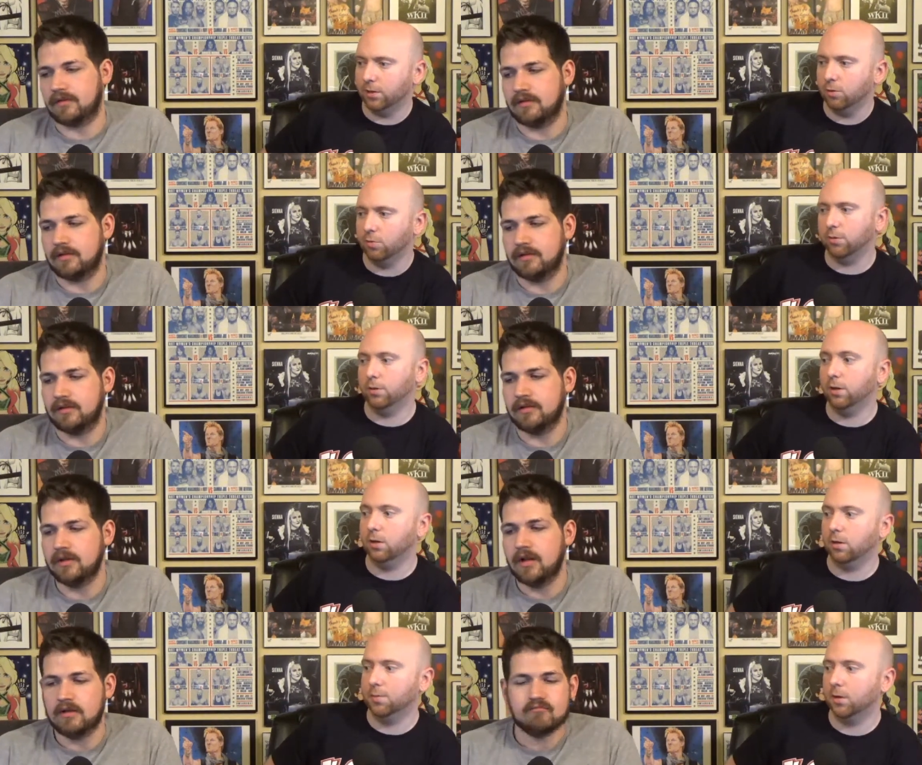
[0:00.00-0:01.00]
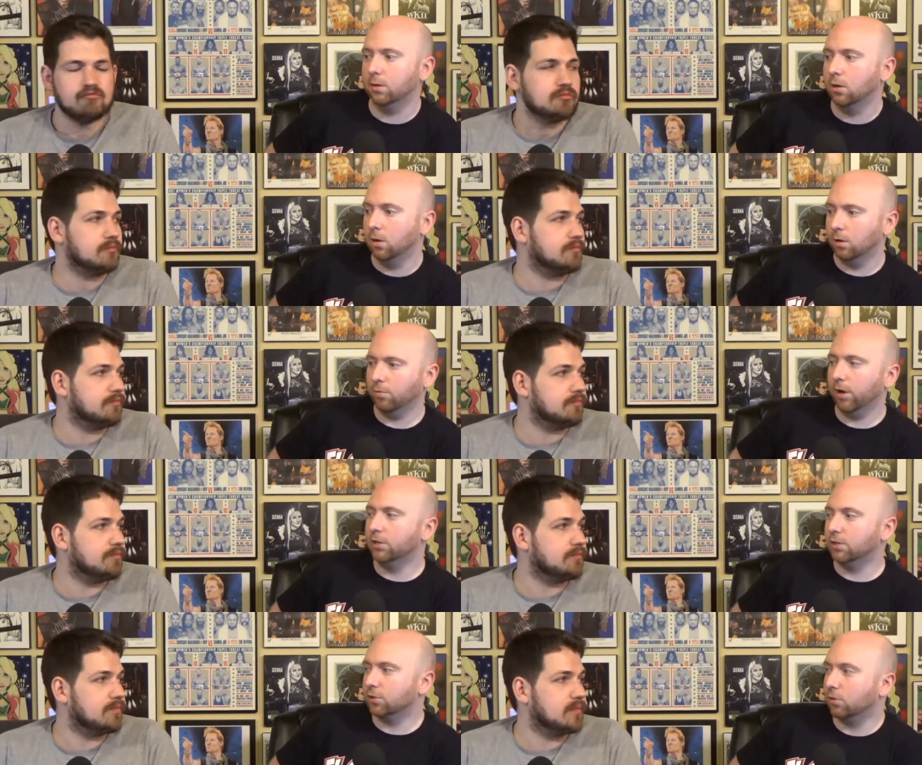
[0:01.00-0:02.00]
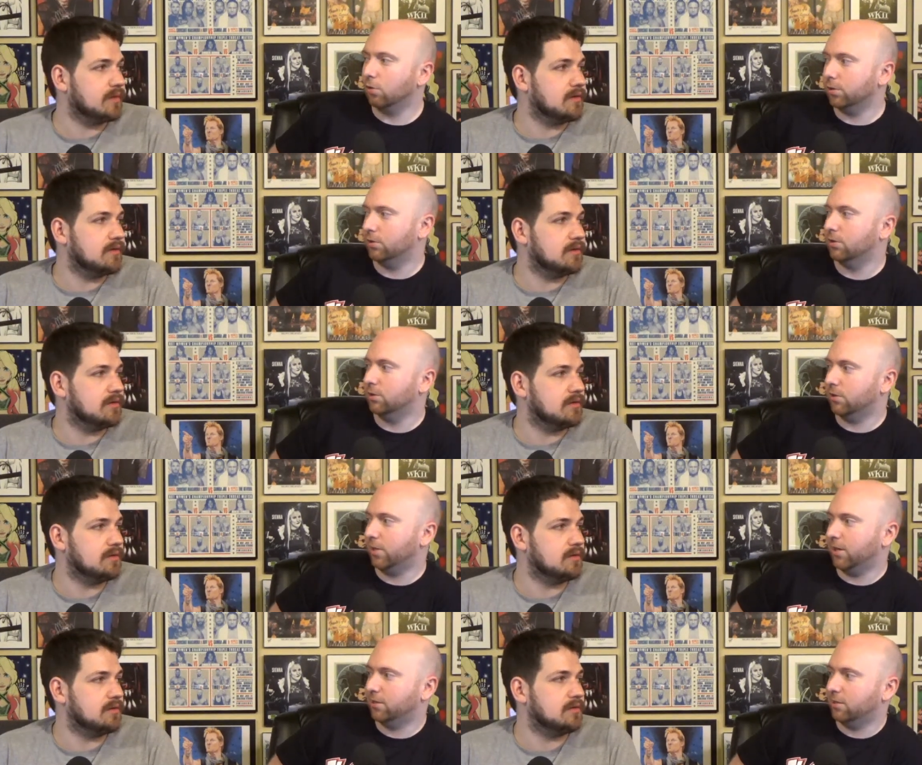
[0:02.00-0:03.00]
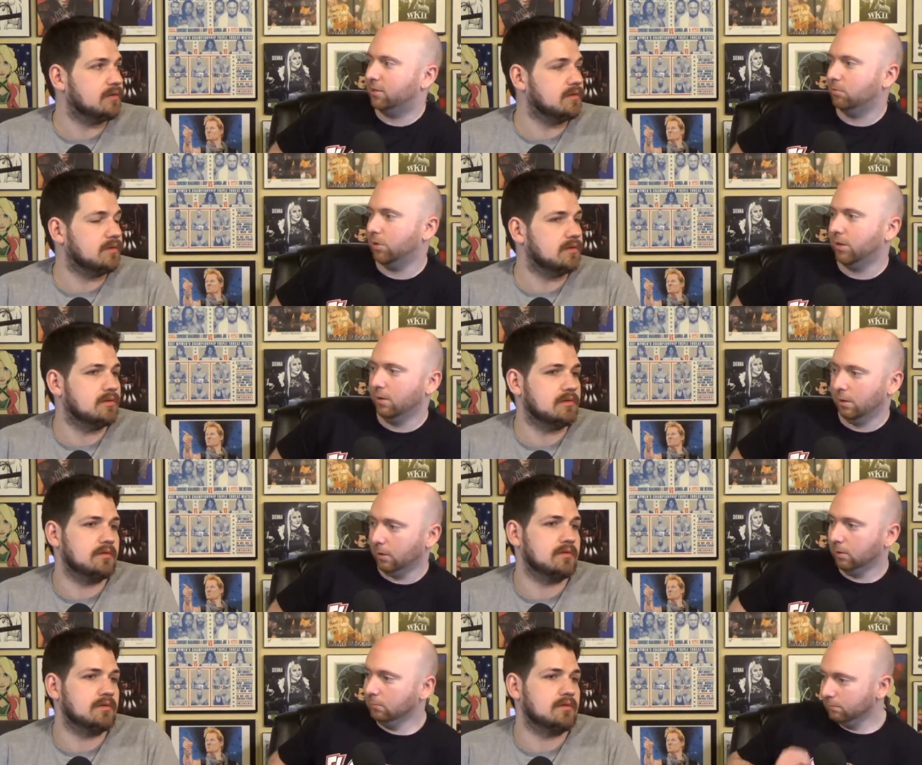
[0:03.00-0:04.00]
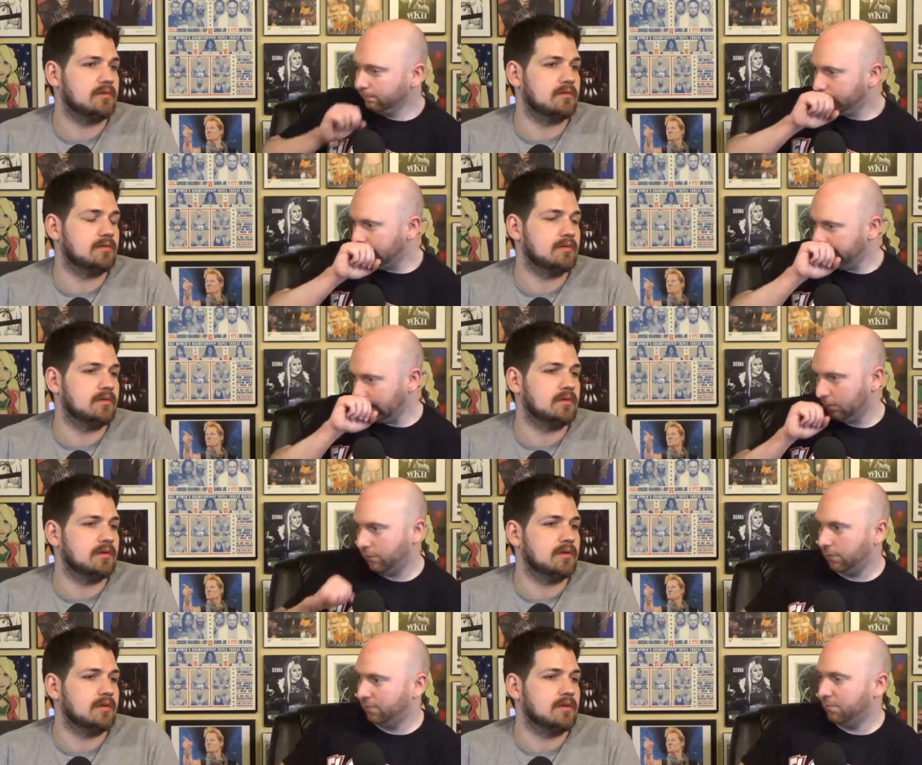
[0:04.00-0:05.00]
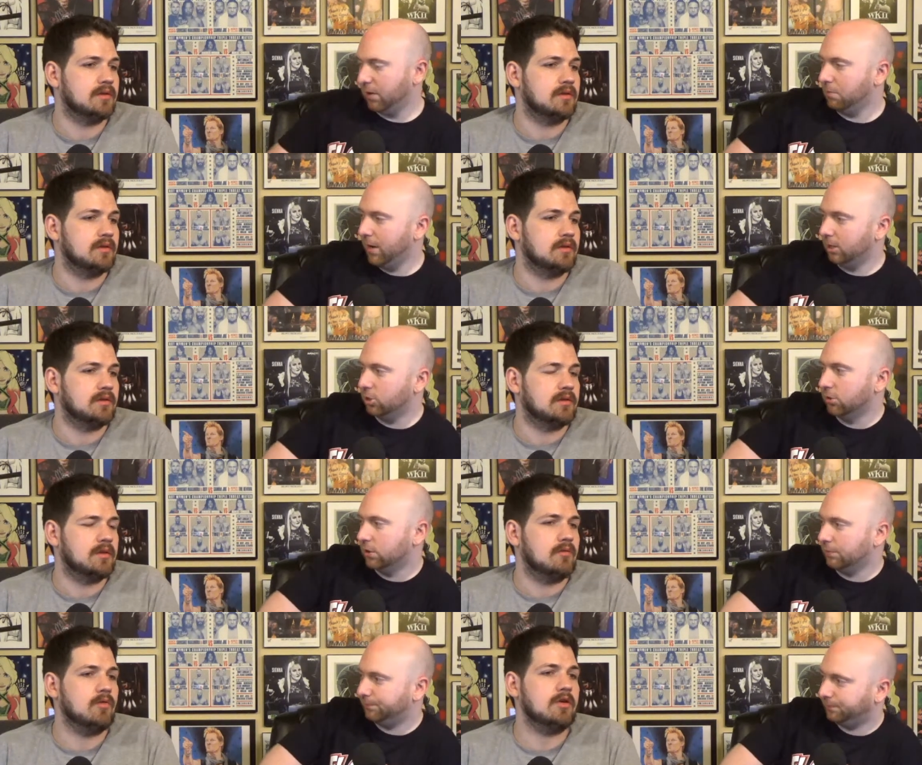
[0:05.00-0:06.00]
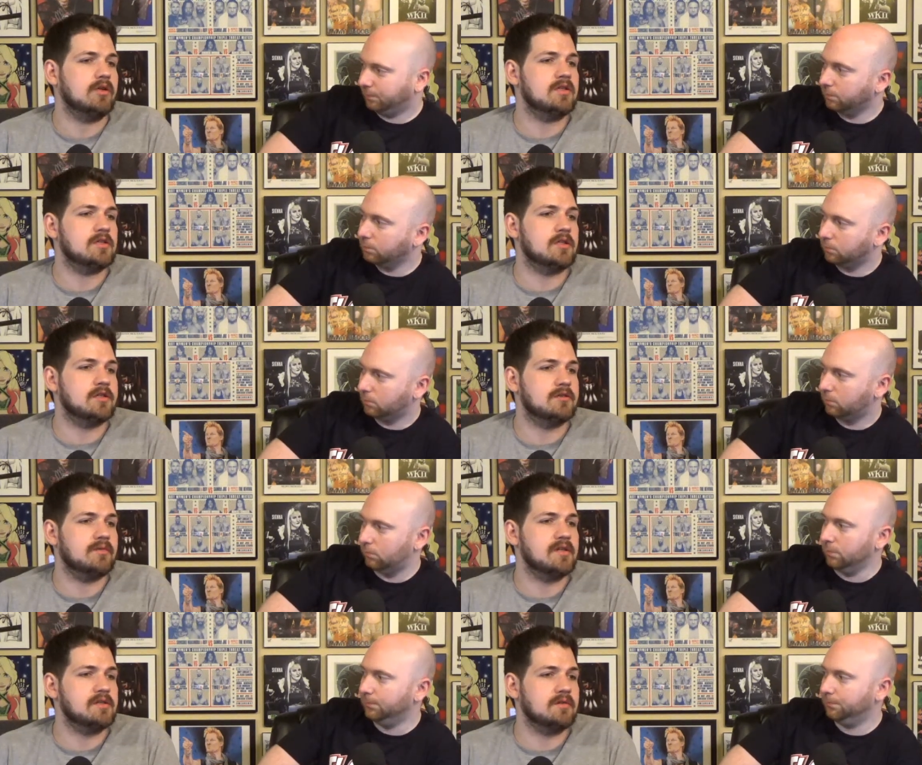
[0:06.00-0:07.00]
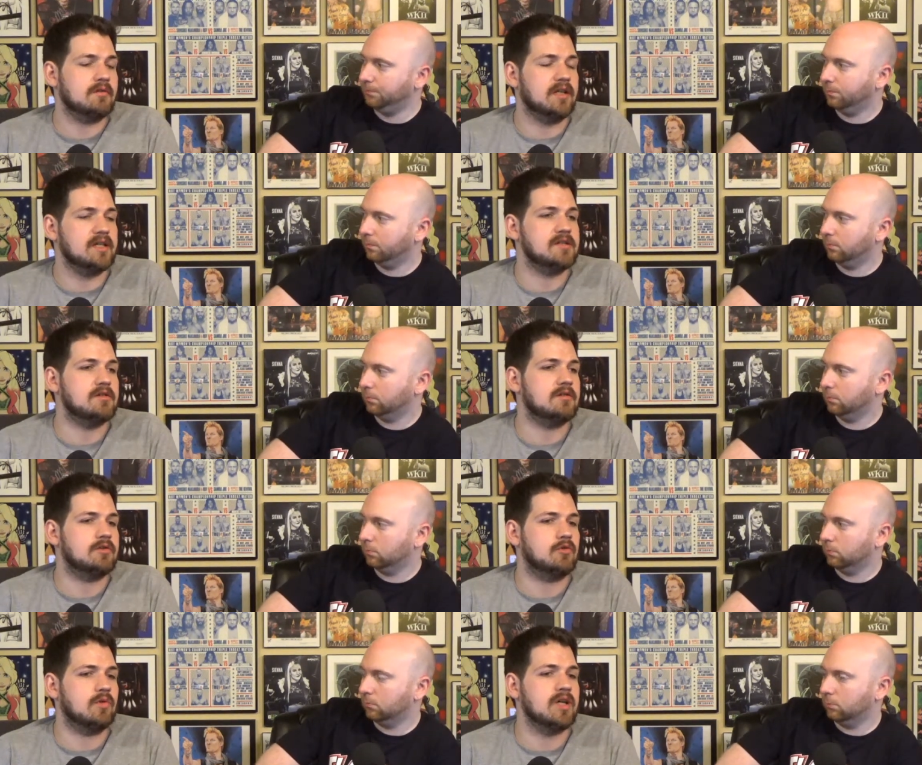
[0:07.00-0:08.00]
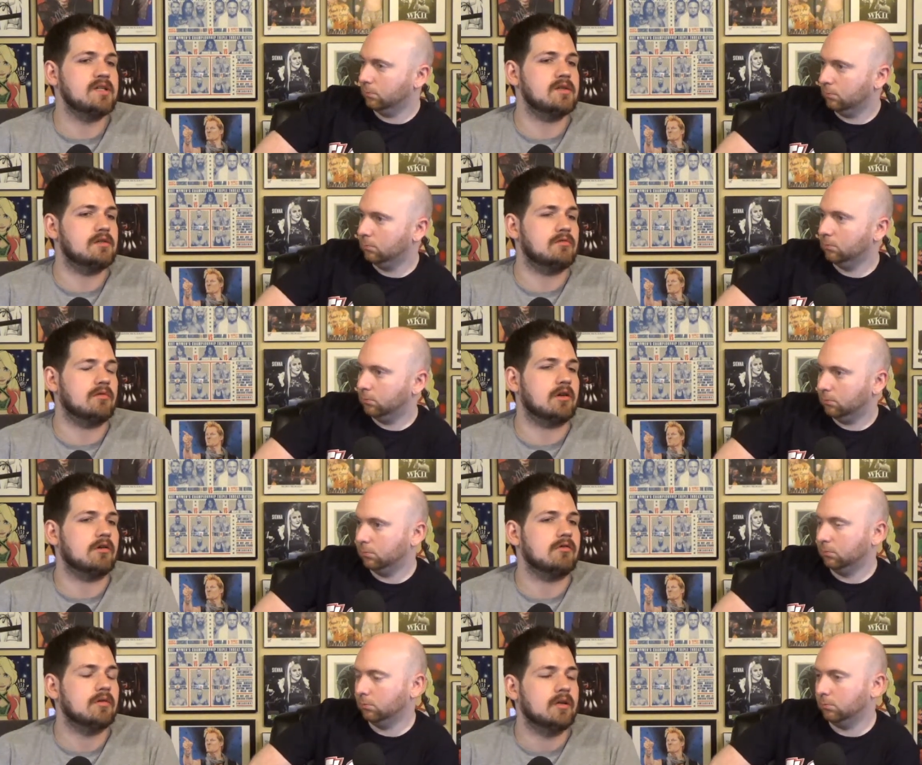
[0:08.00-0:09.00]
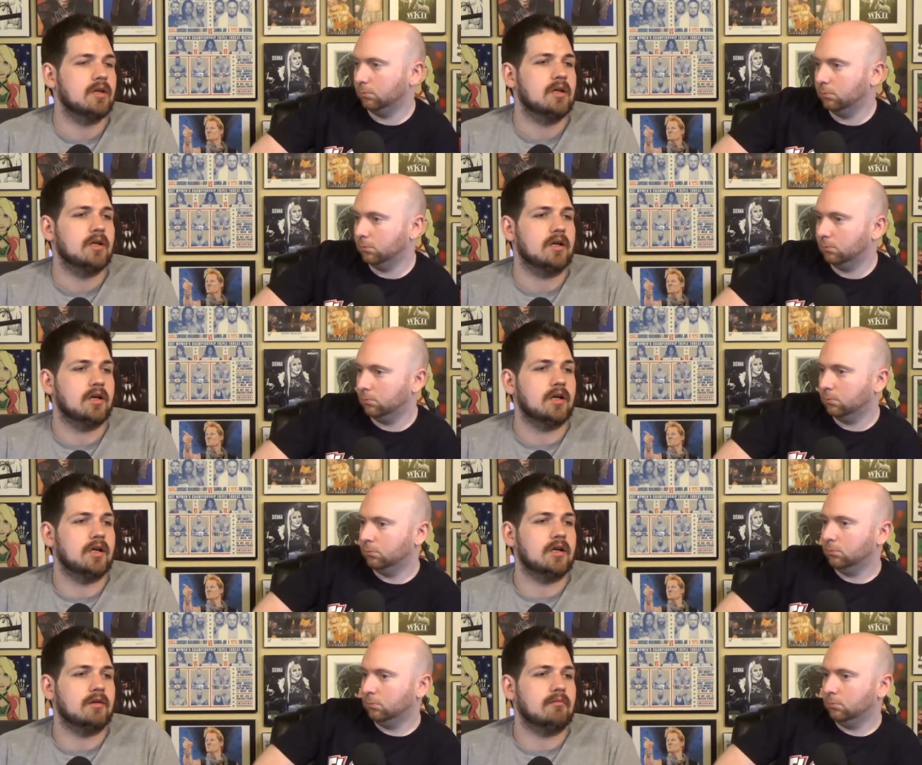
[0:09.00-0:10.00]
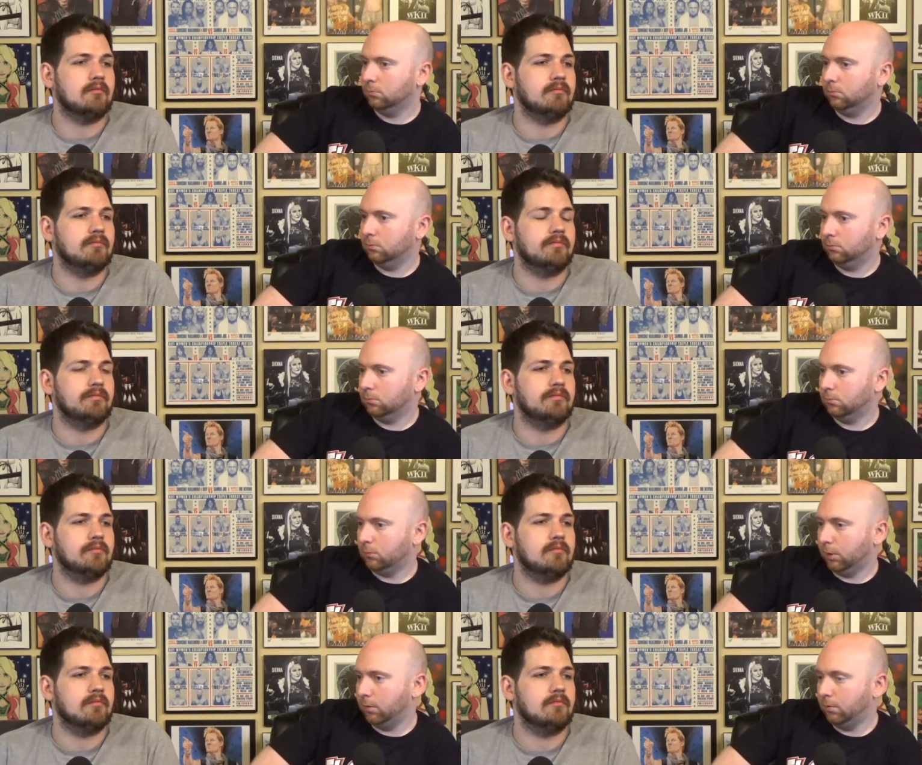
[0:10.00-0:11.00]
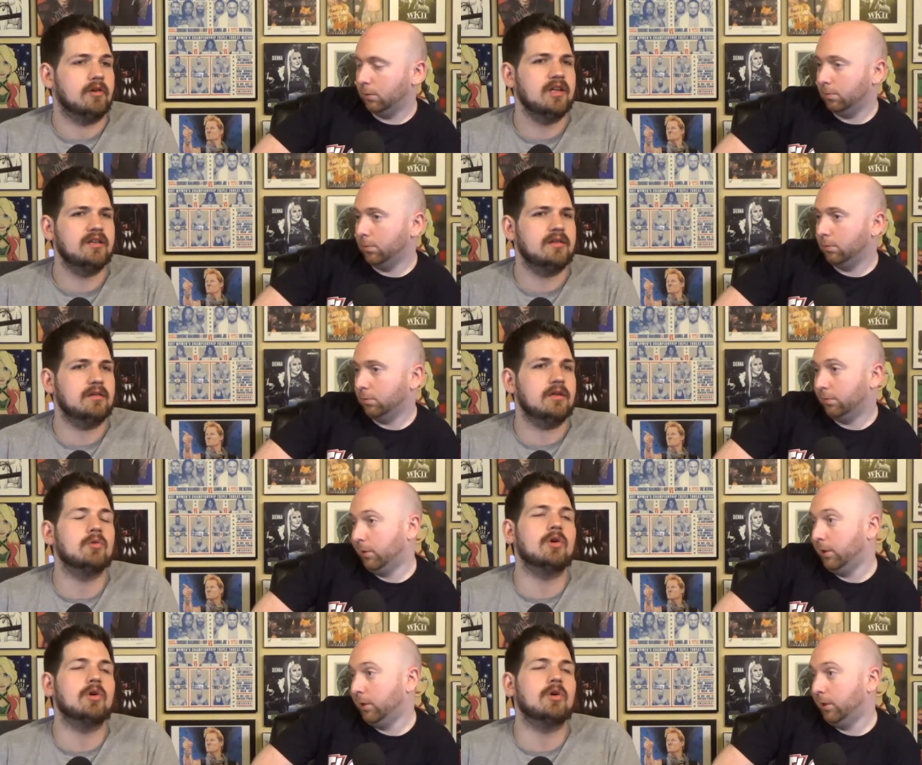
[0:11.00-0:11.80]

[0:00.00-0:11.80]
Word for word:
Speaker 1: and you would think. I mean, Reigns has lost his last what handful of big matches.
Speaker 2: Well, he's lost to Res- Lesnar twice in a row. Mm-hmm. Um, what did he, he